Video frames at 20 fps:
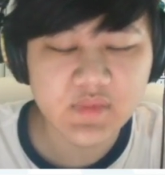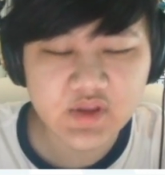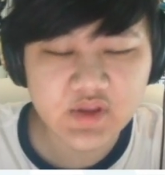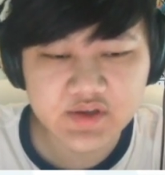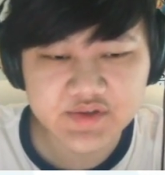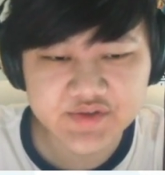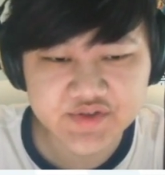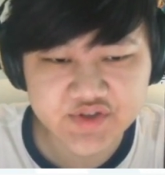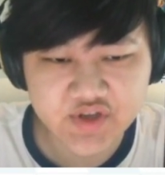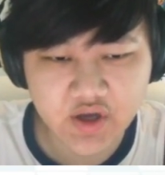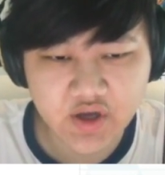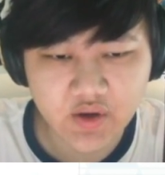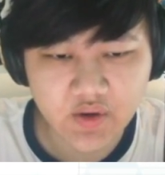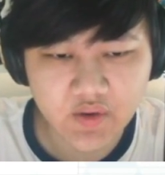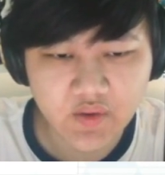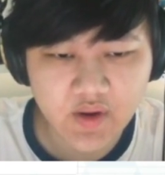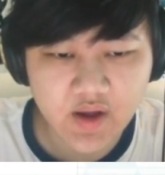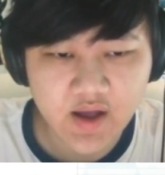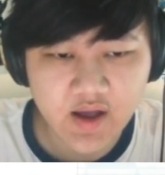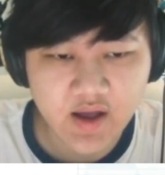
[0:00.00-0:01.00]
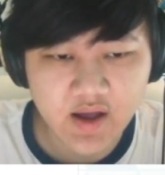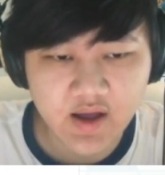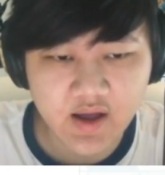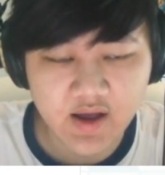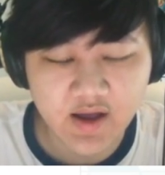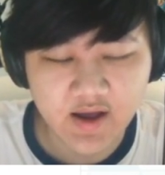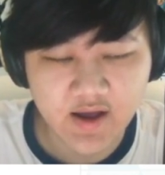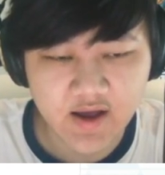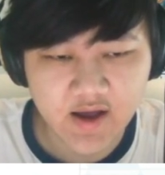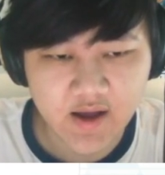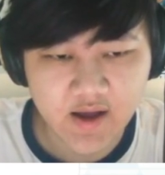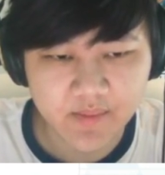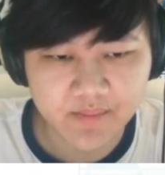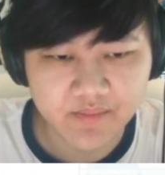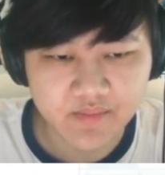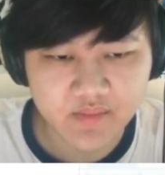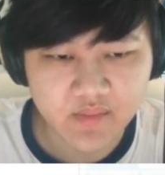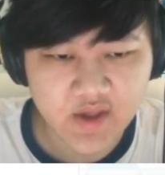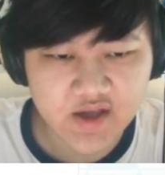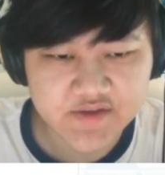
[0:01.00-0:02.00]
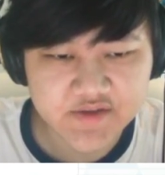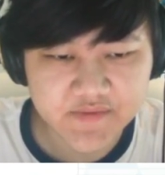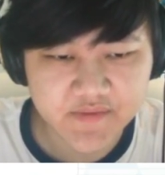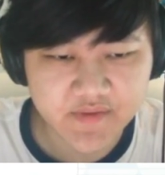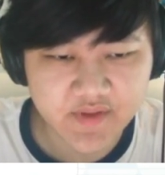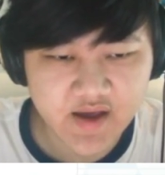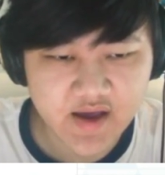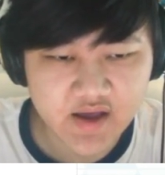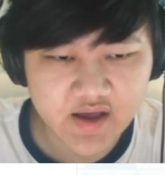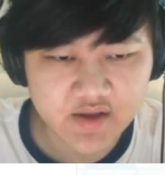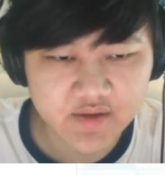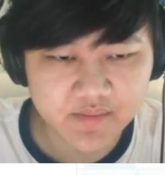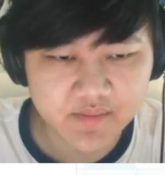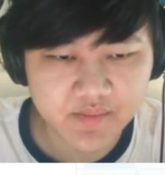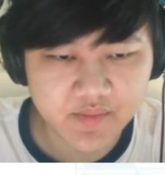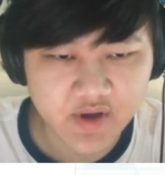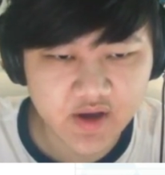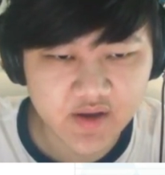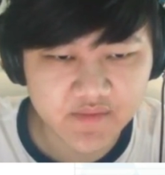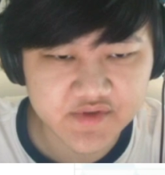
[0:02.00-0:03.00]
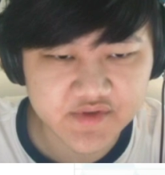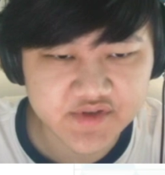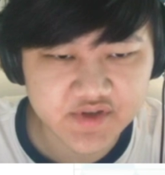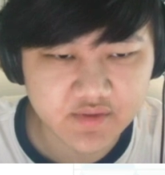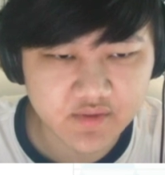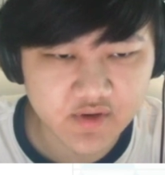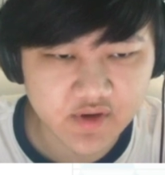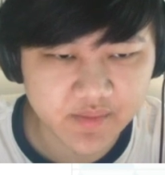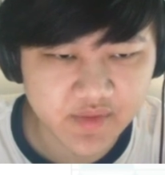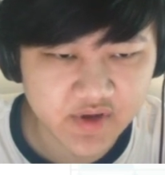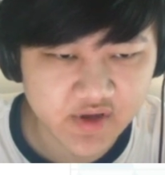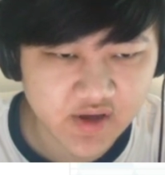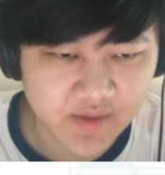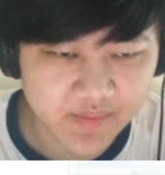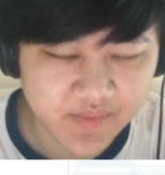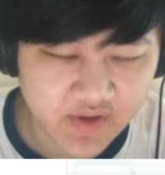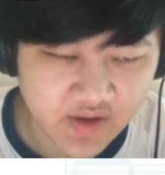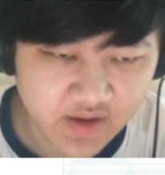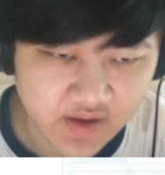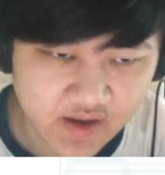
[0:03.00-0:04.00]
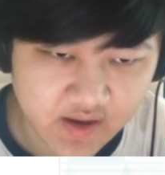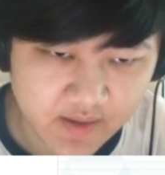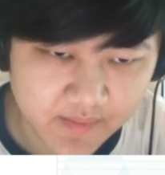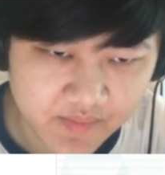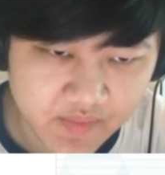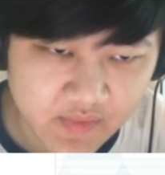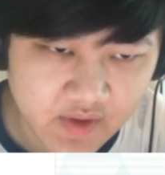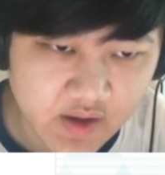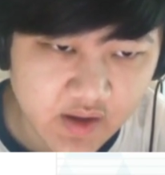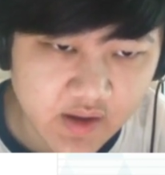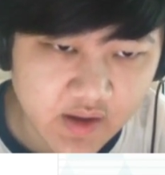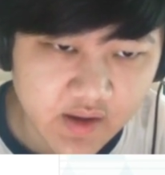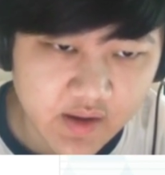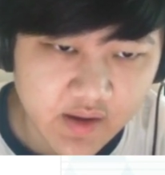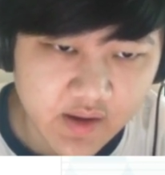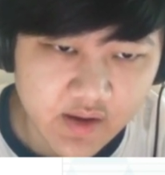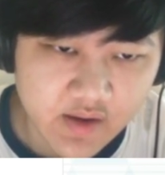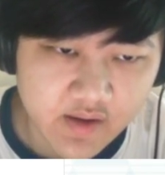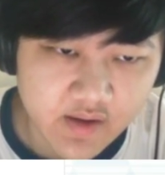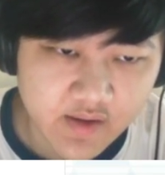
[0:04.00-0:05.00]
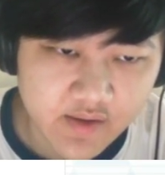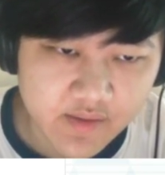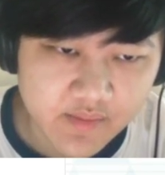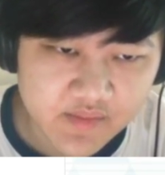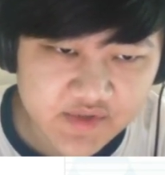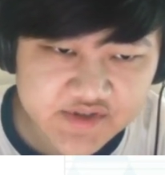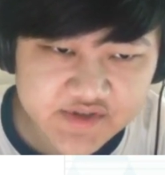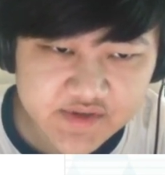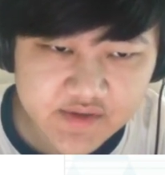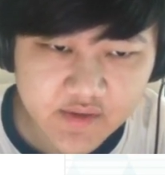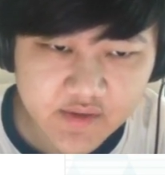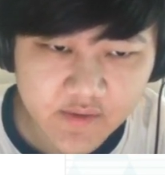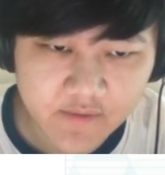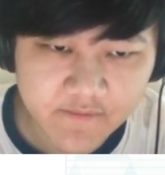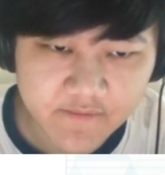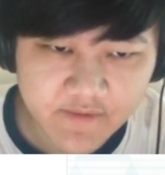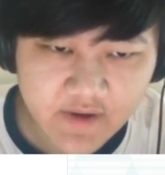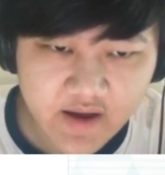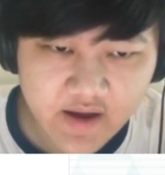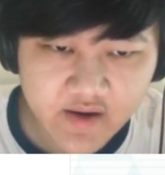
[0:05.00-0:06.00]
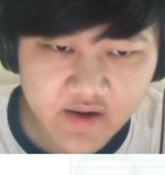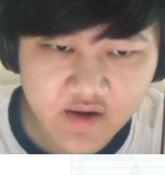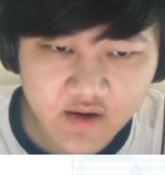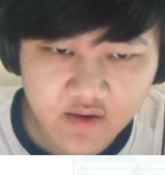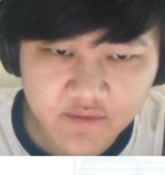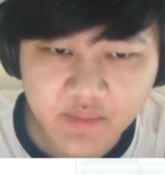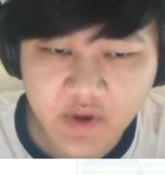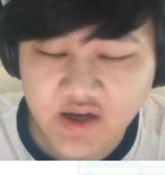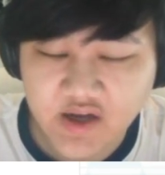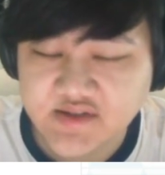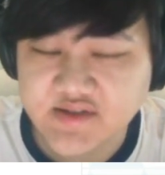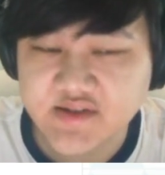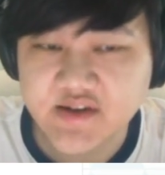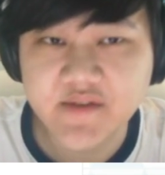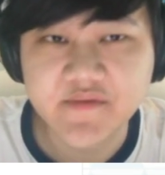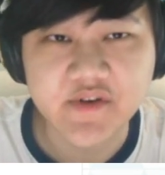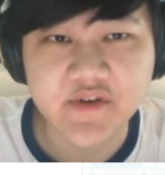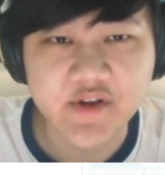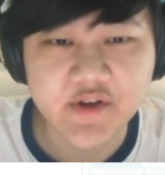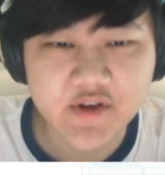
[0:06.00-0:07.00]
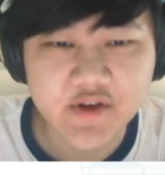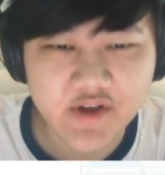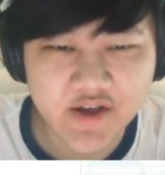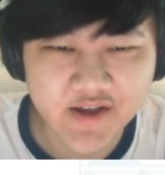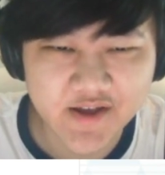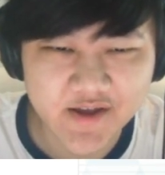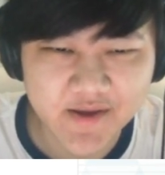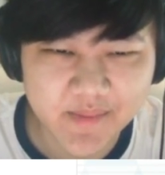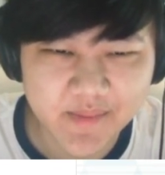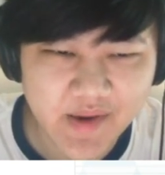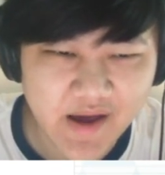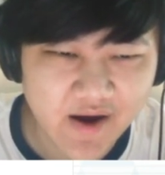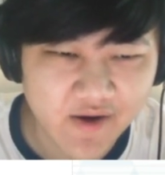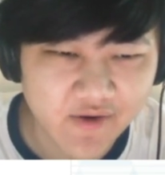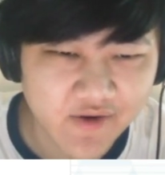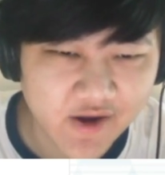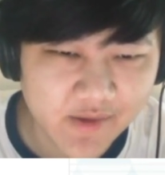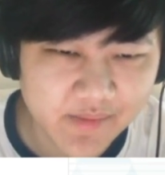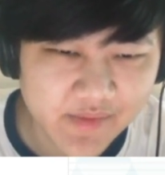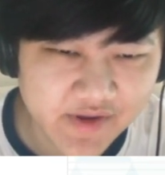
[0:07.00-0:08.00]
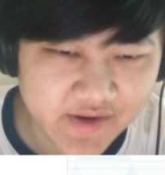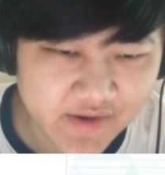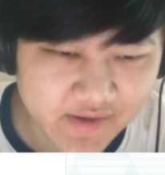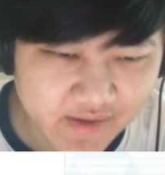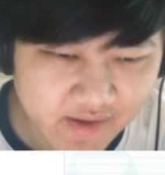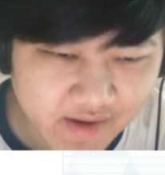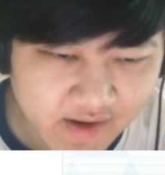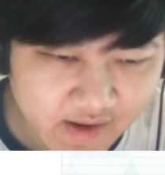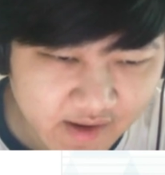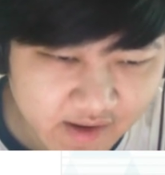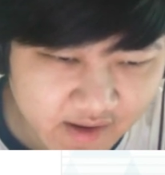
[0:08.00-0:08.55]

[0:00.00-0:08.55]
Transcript: So, um, as for that, obviously you want to pick up the um, uh, Mystical Fire of Positivity power up here.